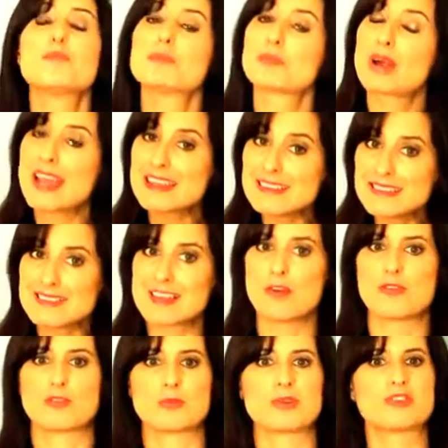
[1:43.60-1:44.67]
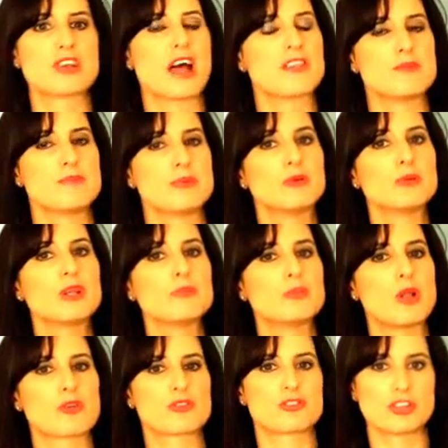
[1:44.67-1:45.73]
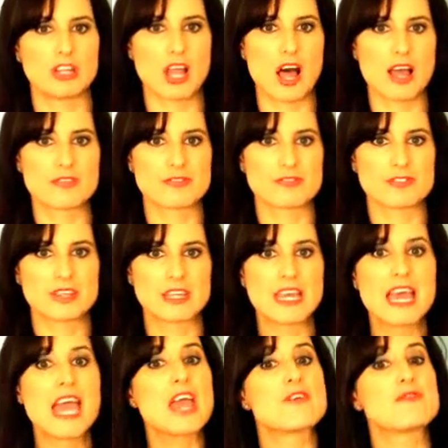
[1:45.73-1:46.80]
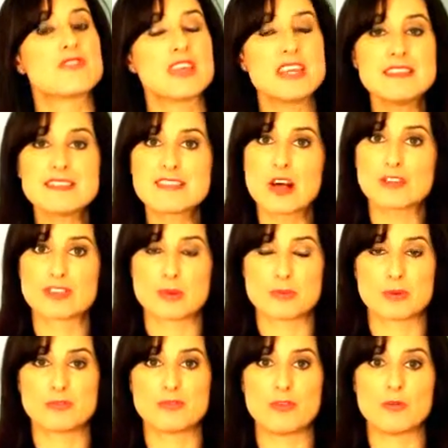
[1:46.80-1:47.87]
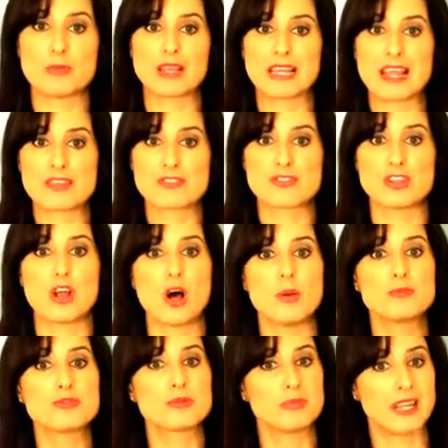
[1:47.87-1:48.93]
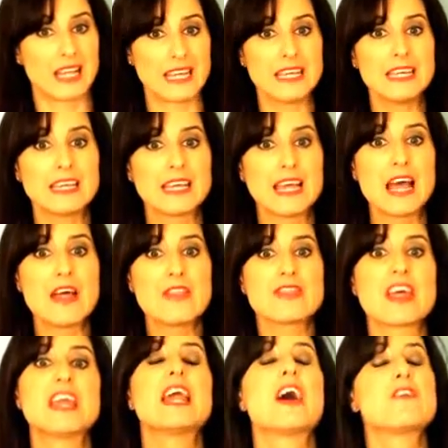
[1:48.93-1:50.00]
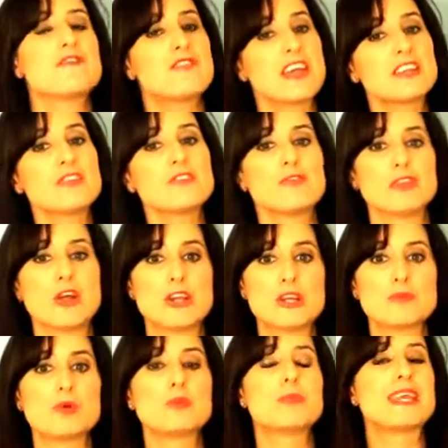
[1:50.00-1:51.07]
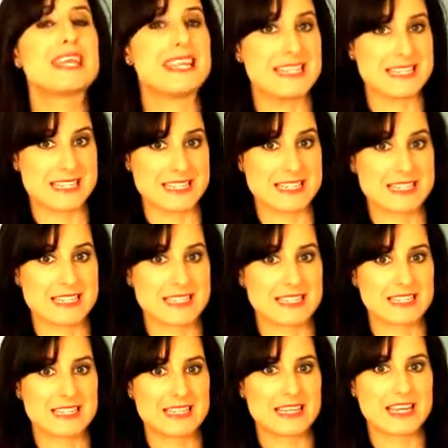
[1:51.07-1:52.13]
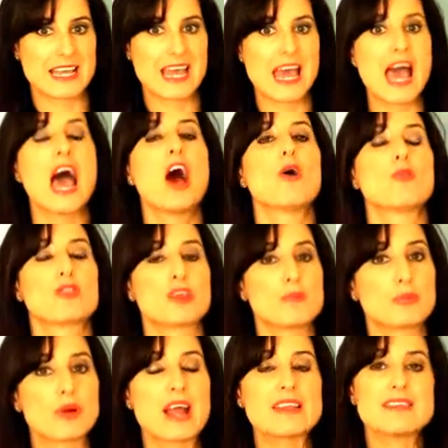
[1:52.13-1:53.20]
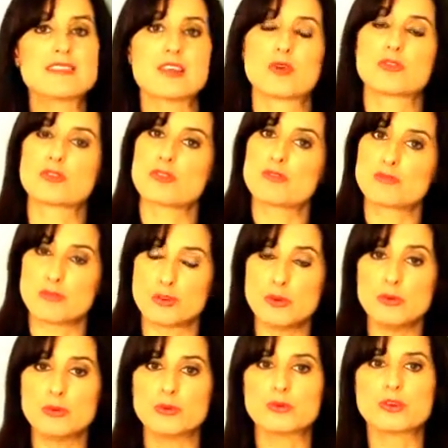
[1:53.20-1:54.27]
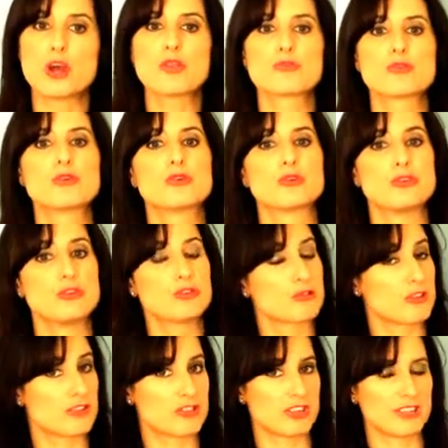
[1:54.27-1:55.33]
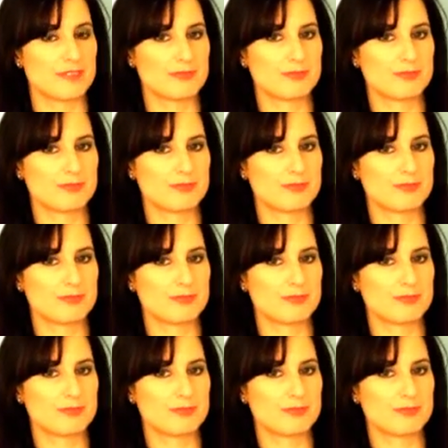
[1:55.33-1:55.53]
Brain cells, which are the building blocks to life. If these cells are performing less than optimally, then effective learning will be hindered. Healthy brain cells are fueled through good nutrition.